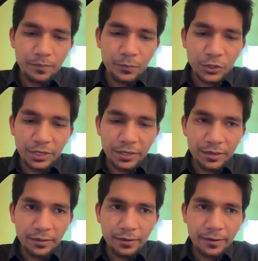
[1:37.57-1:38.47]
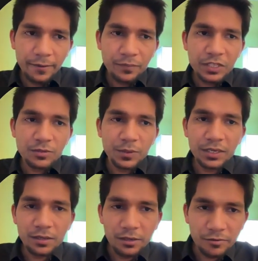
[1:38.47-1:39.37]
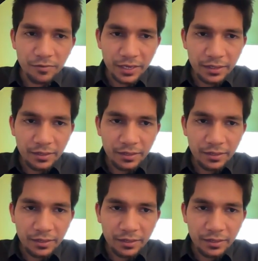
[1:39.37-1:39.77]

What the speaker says: put in this particular file